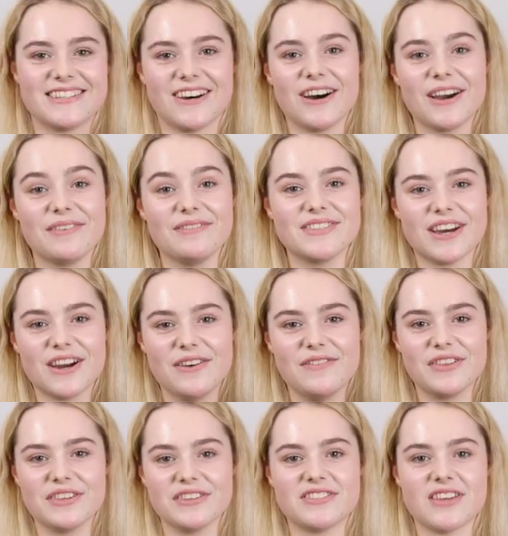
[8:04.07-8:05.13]
times
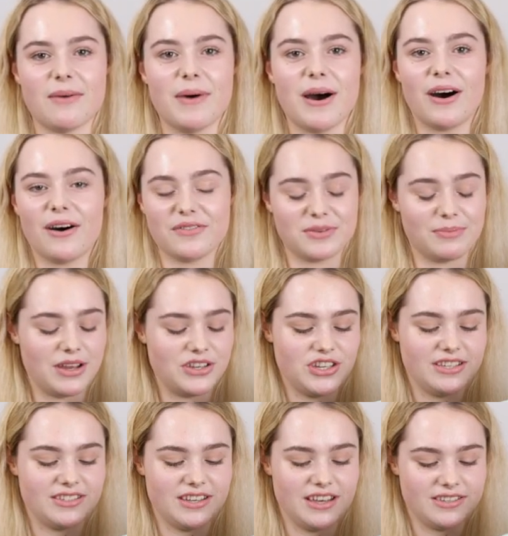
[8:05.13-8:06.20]
over the summer after my
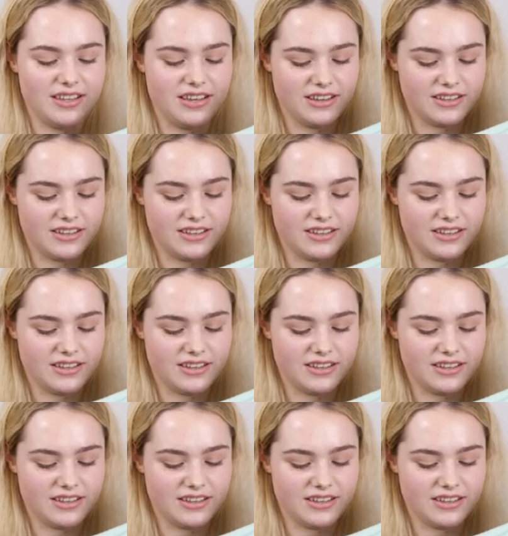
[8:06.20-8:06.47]
GCSE